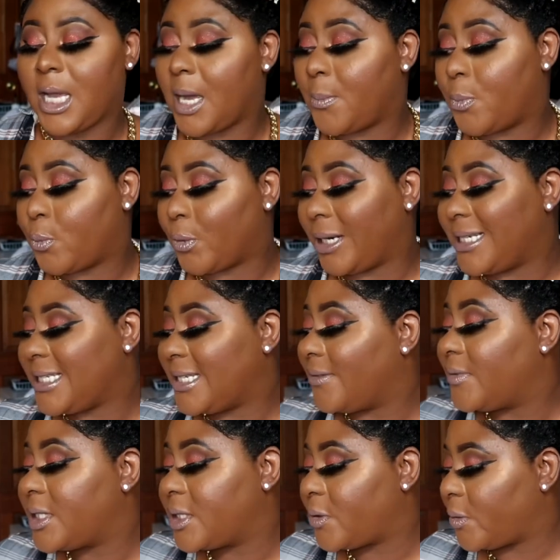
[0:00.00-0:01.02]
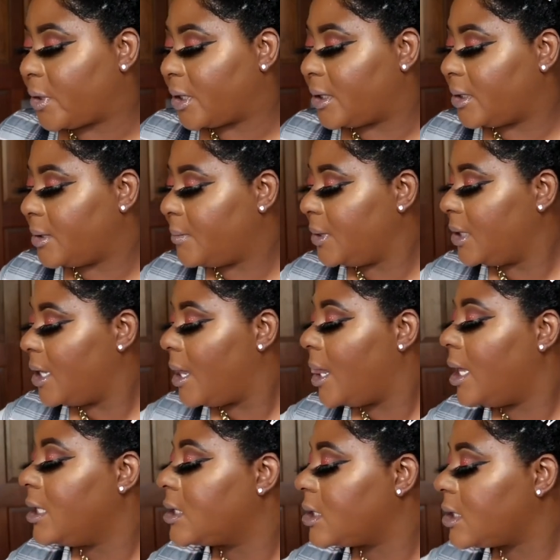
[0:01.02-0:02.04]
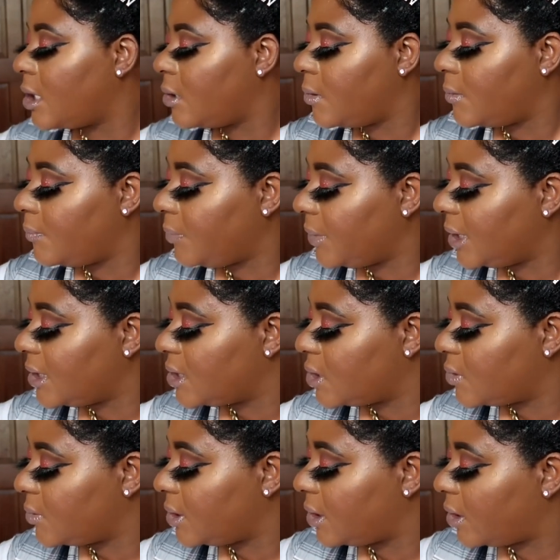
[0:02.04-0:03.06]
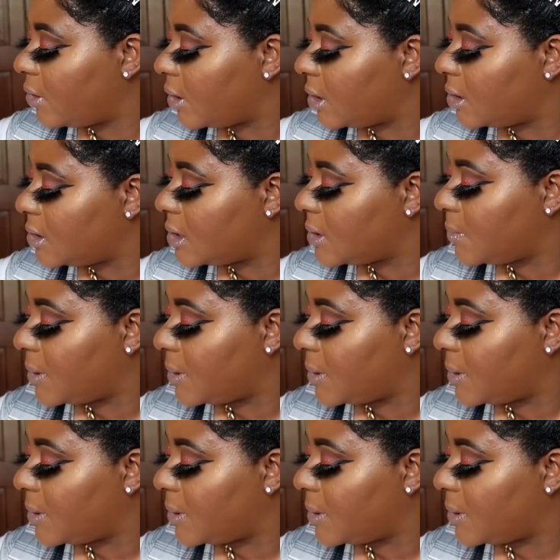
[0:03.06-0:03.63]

abrasive scrub. So this is really gross,